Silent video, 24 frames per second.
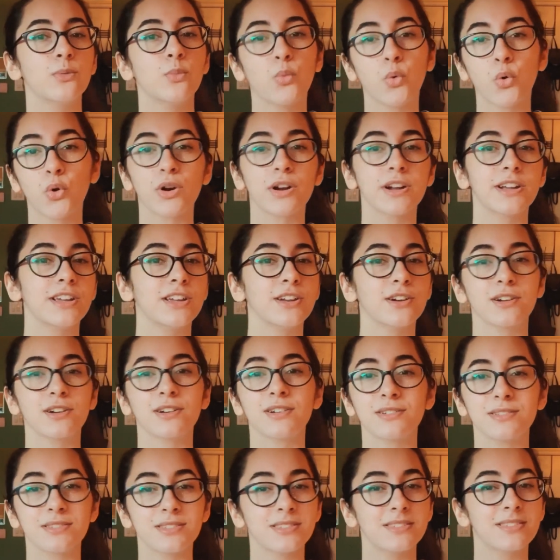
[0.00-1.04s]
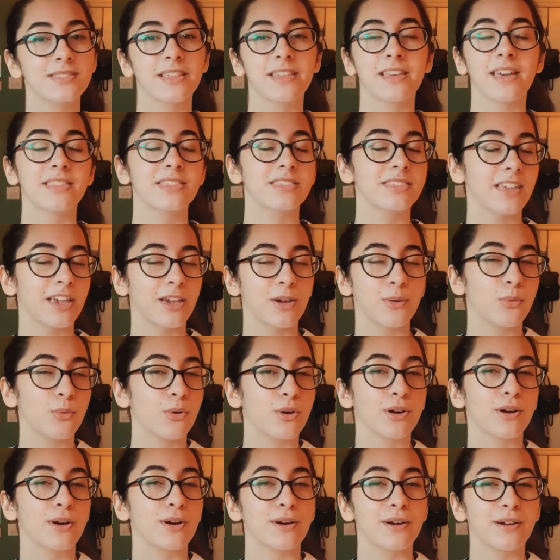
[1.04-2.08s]
warriors that they
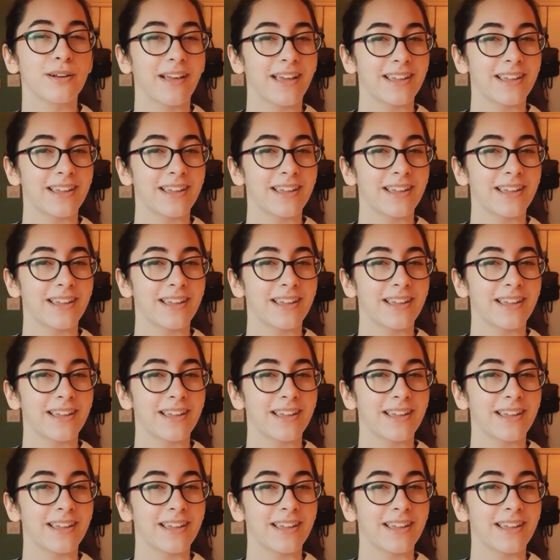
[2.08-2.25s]
were,